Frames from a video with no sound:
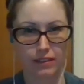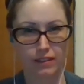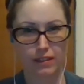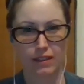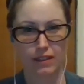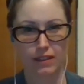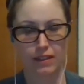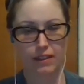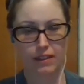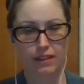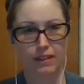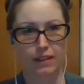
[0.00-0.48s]

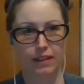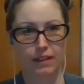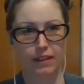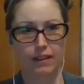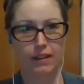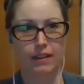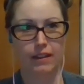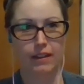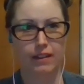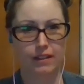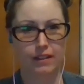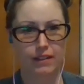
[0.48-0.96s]

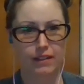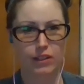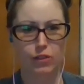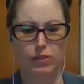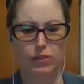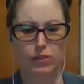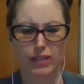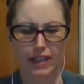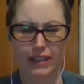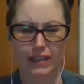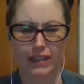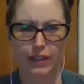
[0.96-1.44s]
You
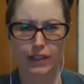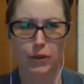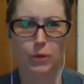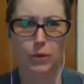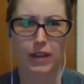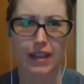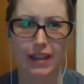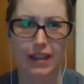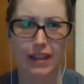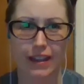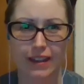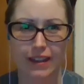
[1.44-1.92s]
take
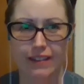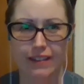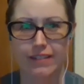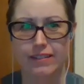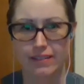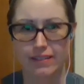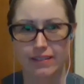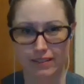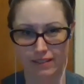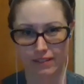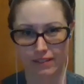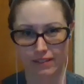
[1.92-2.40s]
away
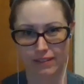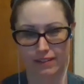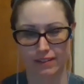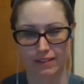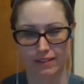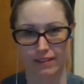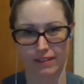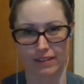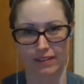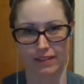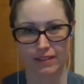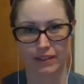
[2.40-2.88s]

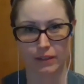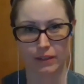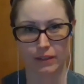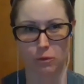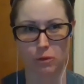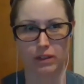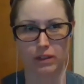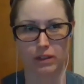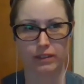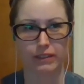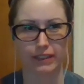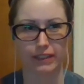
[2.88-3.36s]
the
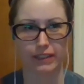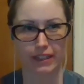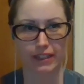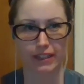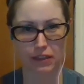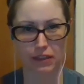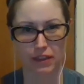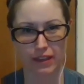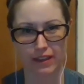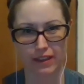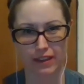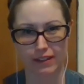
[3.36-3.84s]
worldly
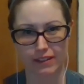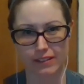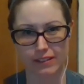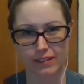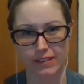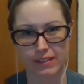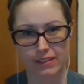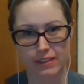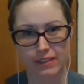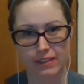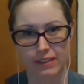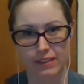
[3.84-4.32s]

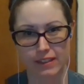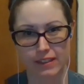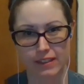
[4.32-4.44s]
things,